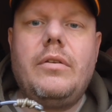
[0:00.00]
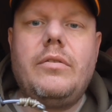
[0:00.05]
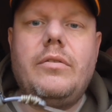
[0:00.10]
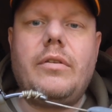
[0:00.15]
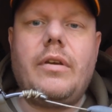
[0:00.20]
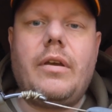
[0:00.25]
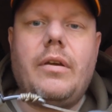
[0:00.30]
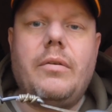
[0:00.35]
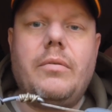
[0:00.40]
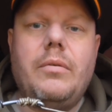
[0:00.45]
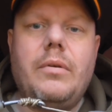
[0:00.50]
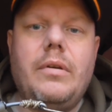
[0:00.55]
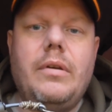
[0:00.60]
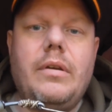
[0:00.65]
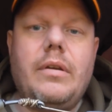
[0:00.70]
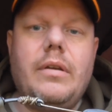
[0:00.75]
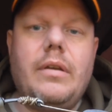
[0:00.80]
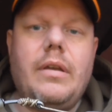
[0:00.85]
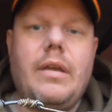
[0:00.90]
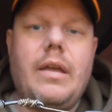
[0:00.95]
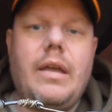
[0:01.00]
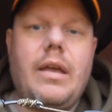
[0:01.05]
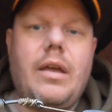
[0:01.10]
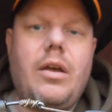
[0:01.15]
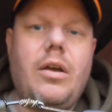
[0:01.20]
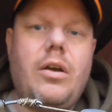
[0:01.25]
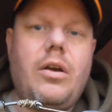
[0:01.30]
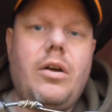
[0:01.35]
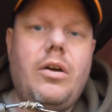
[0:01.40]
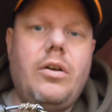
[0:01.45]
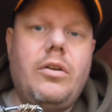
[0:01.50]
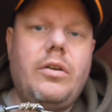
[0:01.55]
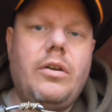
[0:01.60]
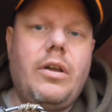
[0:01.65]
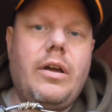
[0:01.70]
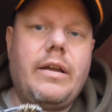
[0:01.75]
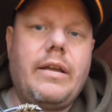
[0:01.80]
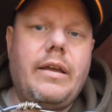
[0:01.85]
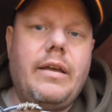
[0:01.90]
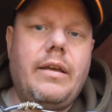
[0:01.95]
So on
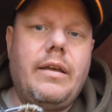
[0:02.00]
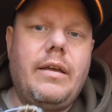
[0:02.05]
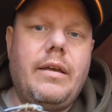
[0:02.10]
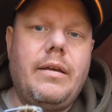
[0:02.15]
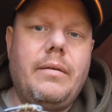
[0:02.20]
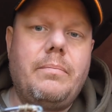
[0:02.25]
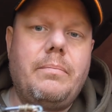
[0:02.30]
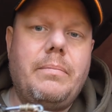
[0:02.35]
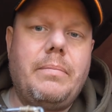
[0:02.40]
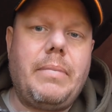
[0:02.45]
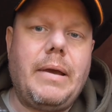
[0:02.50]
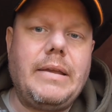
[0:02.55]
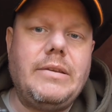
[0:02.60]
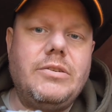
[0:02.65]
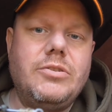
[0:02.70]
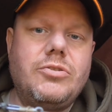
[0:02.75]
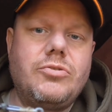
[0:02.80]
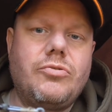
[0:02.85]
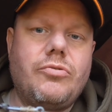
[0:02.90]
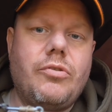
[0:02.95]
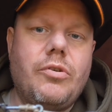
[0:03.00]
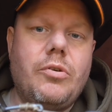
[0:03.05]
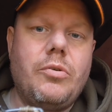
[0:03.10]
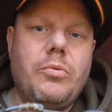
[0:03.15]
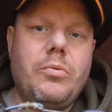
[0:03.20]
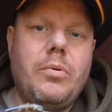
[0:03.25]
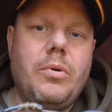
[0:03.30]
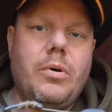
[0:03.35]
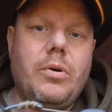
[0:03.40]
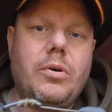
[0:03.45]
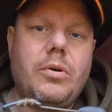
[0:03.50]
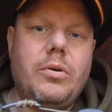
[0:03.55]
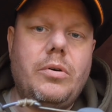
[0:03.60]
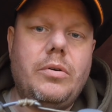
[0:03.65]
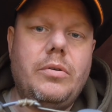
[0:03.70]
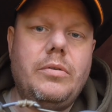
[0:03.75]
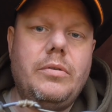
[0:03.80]
like a bait screw, or